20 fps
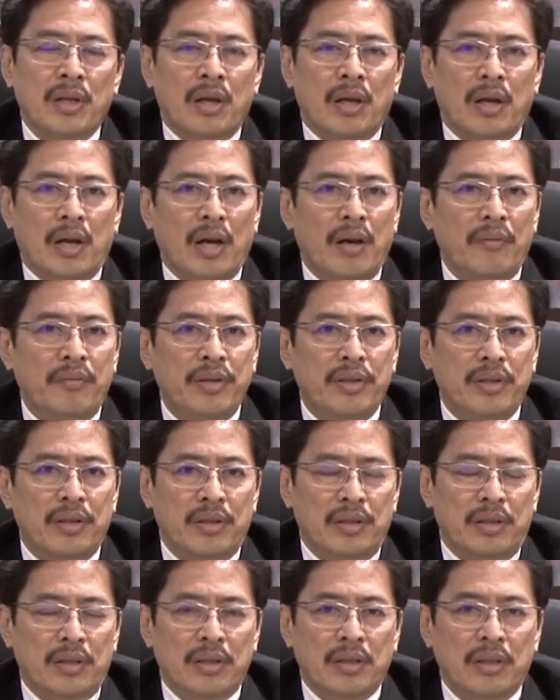Every
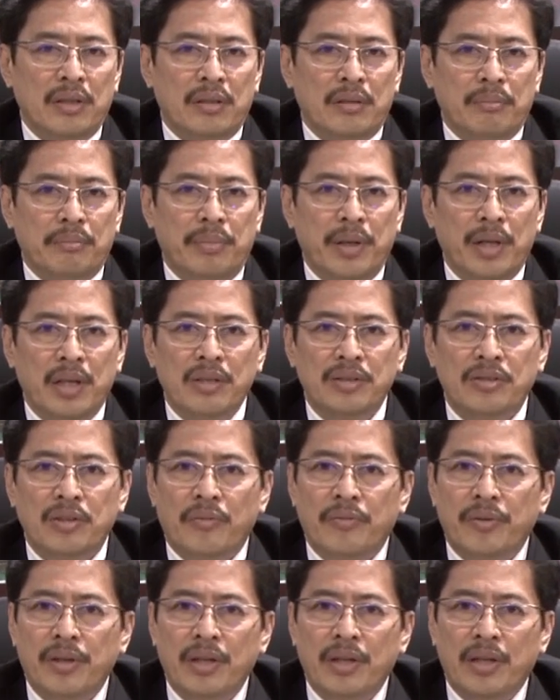year, billions
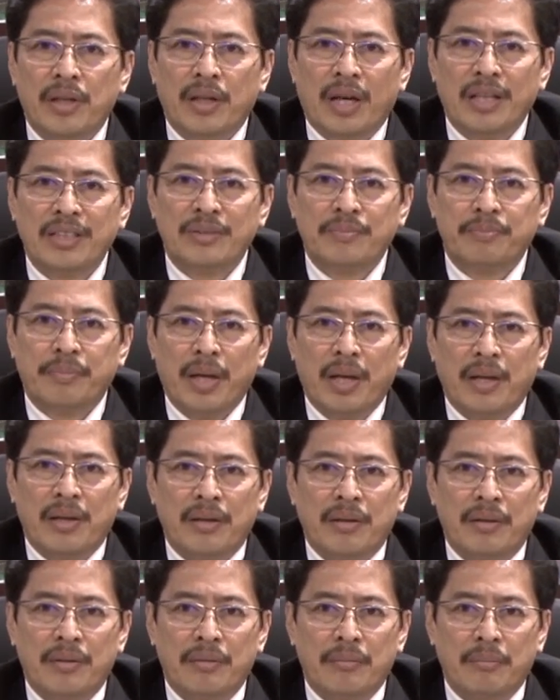of ringgit are
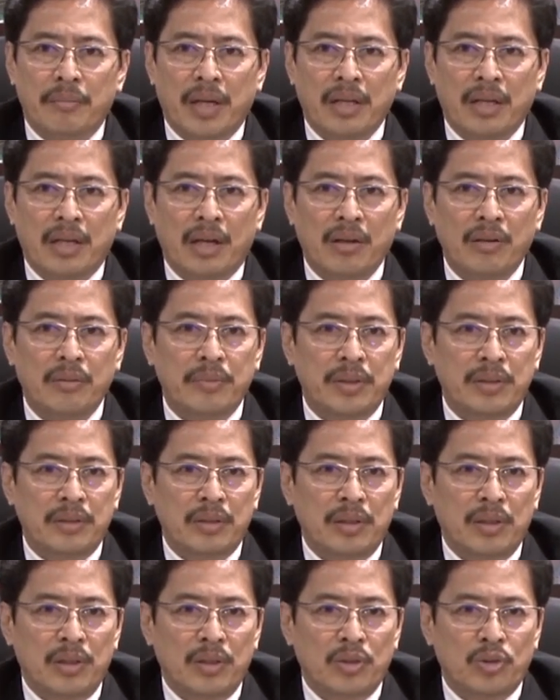spent by the government
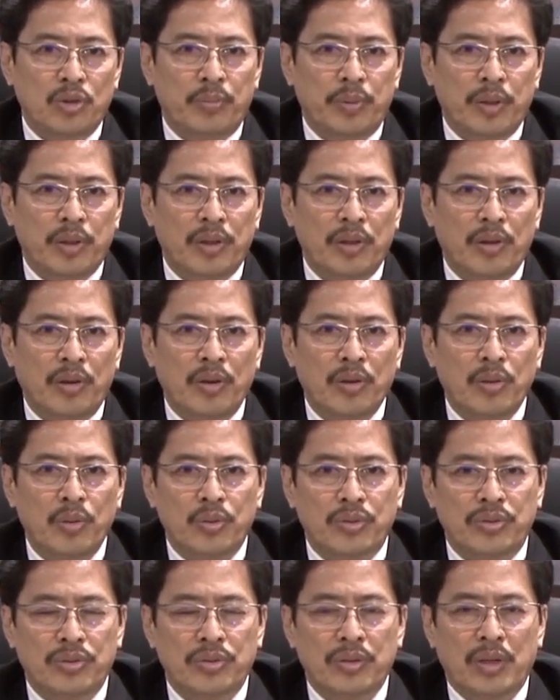to procure
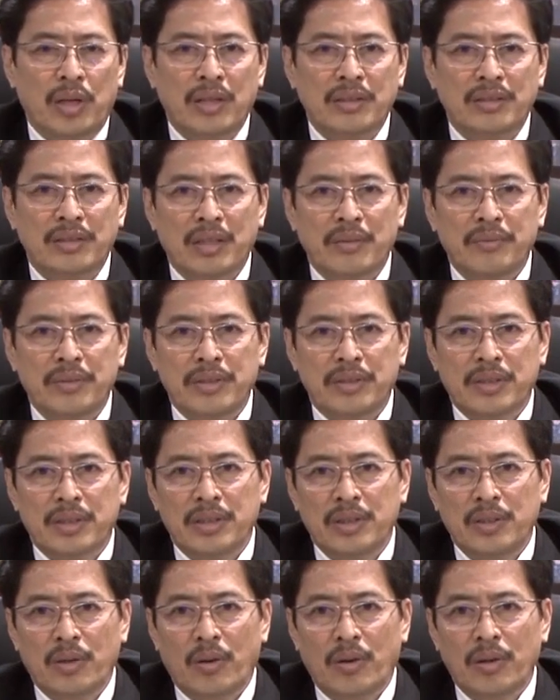goods and services
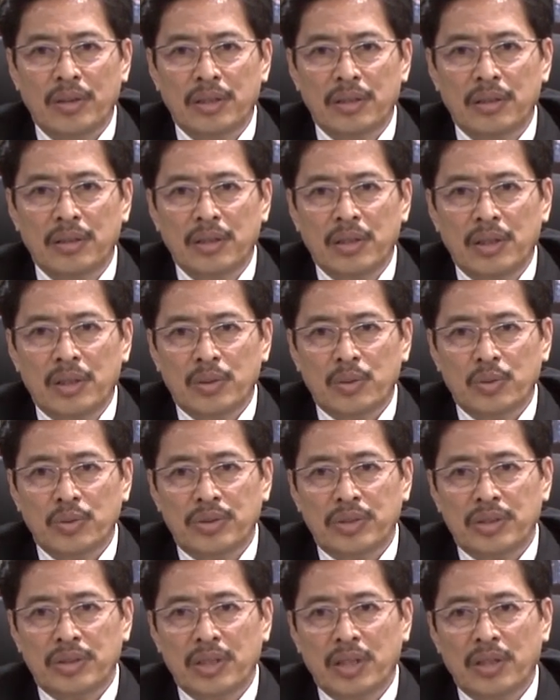in order to
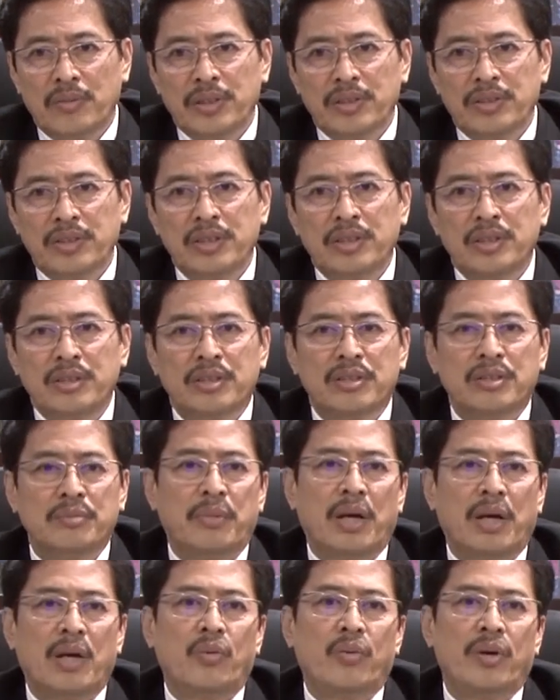serve the citizens
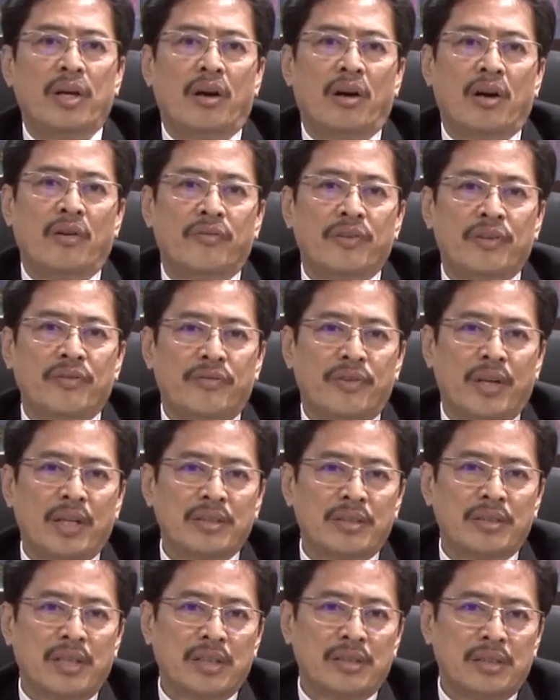by way of
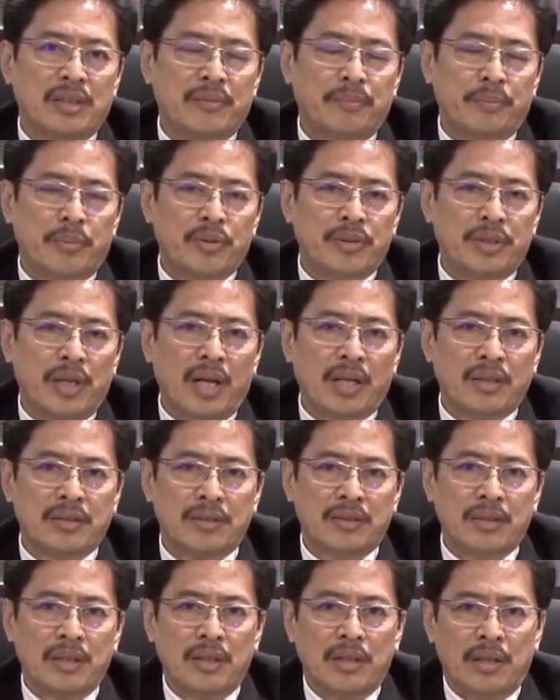infrastructure
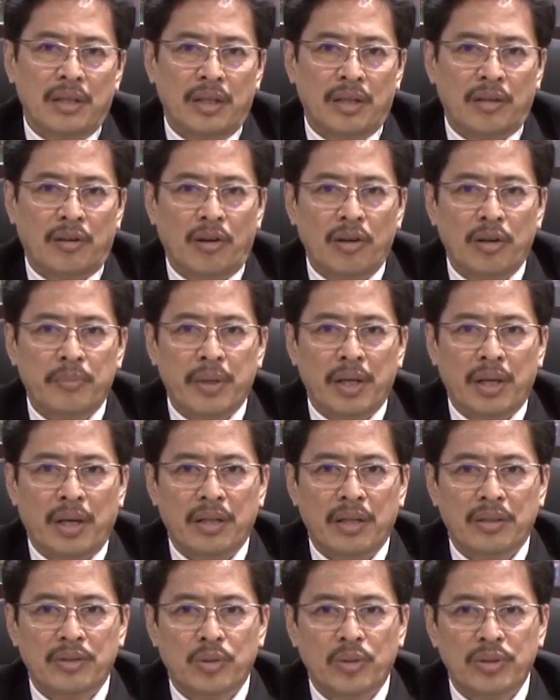projects, economic
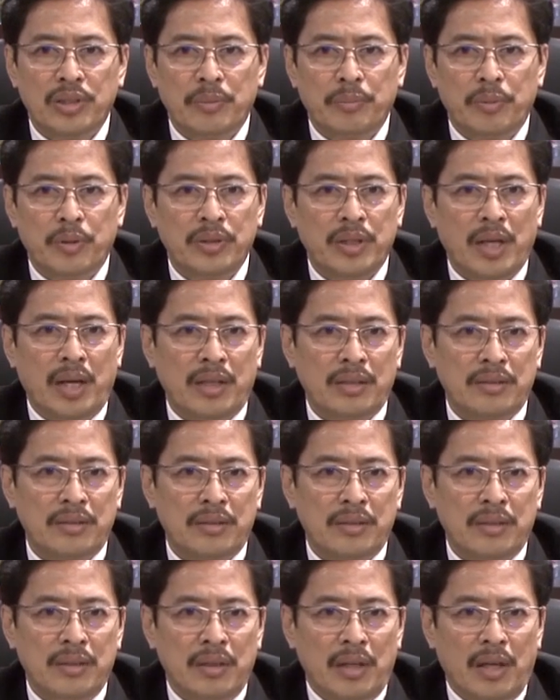and social projects,
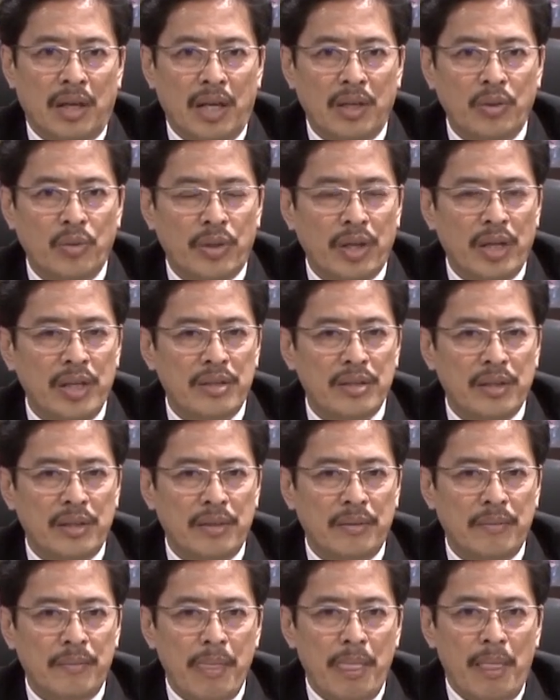
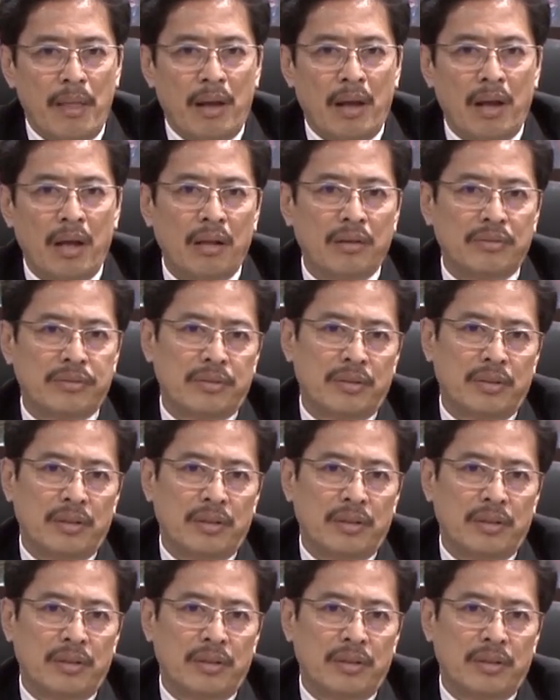education, health,